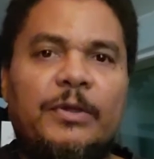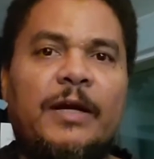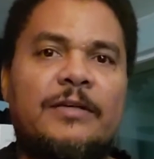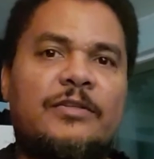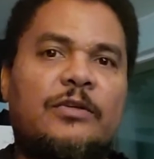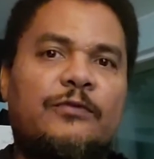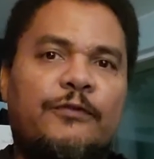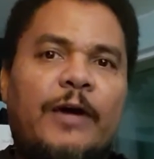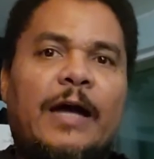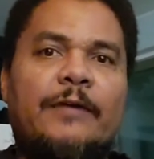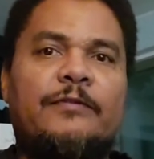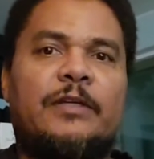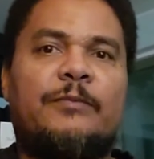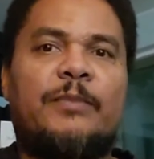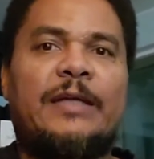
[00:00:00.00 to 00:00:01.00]
But I
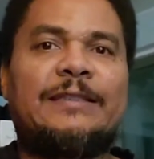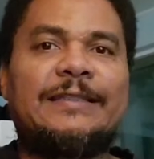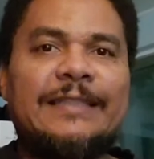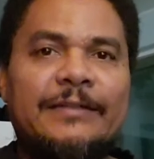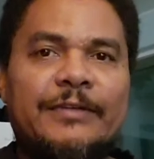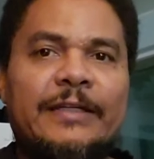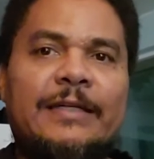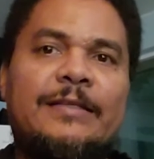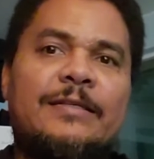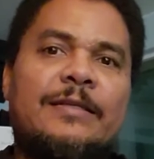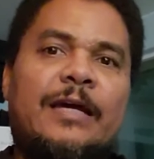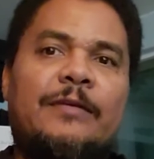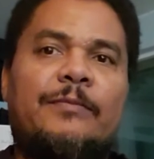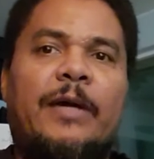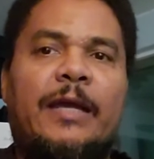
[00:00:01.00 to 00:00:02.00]
survived it by living
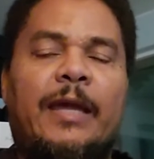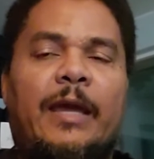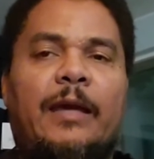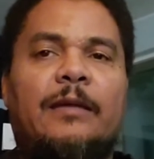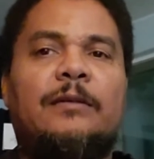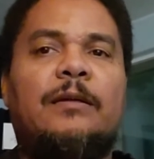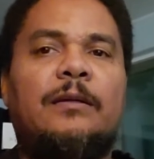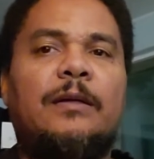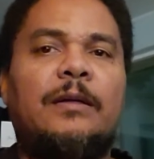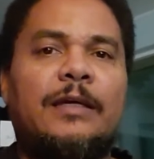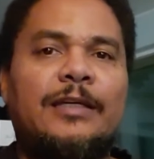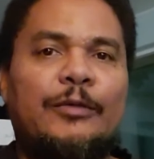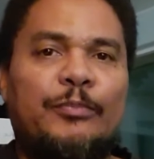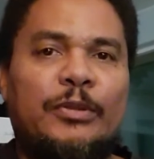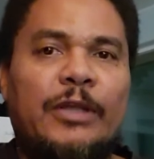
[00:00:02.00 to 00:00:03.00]
inside my head
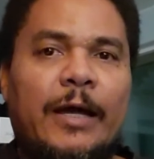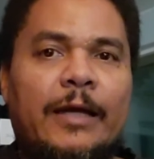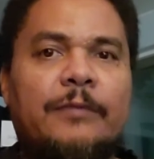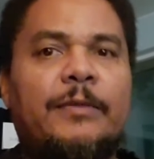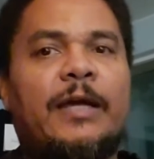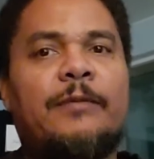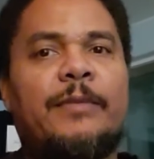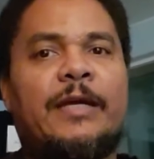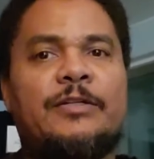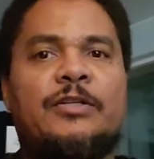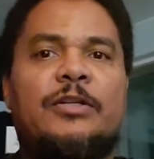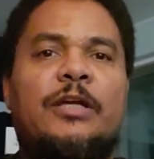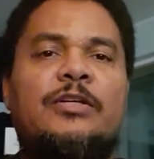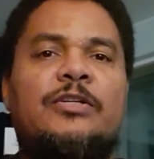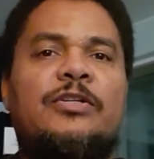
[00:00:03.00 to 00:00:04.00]
and applying my
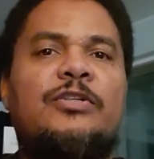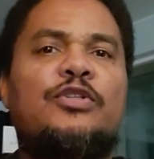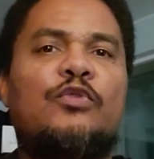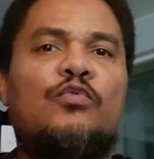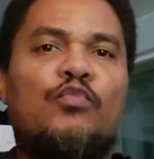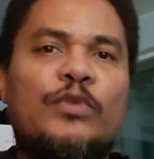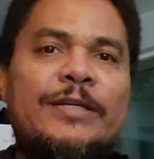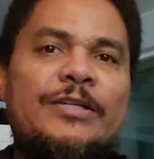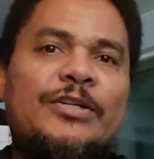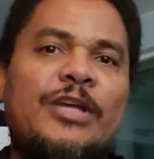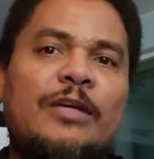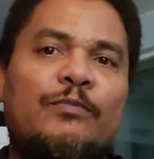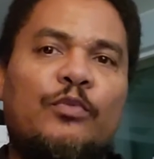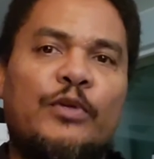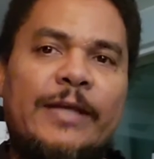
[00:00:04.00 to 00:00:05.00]
imagination to
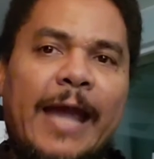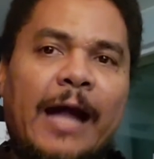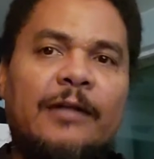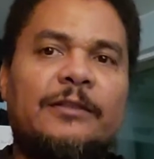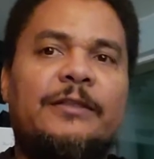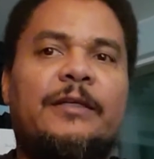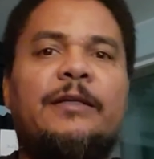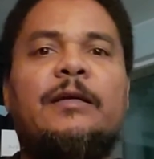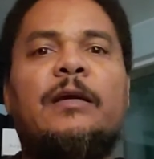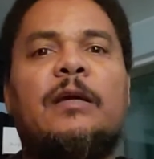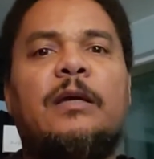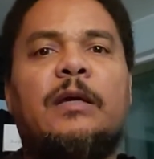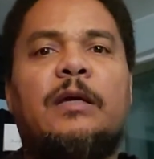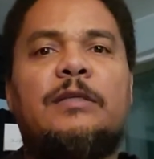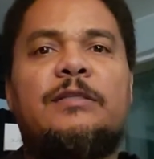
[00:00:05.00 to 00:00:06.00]
reshape reality
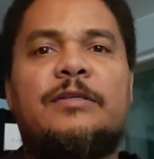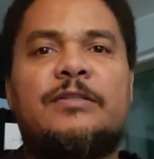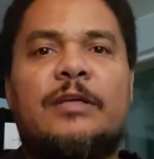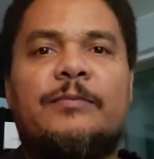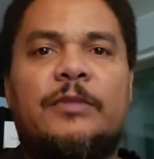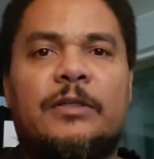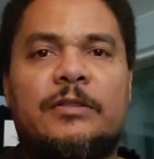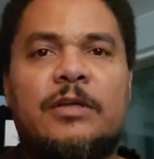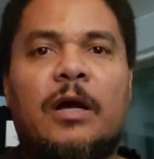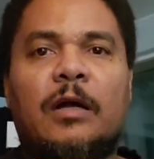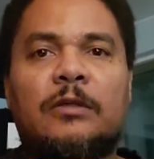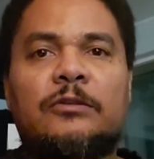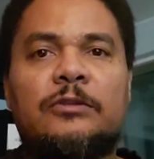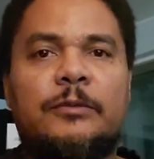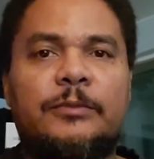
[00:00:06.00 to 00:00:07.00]
into something
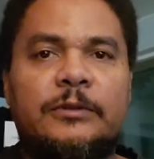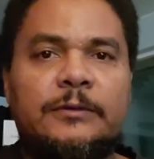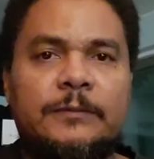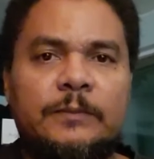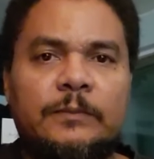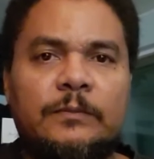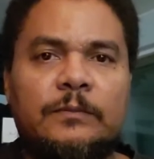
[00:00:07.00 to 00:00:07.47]
tolerable.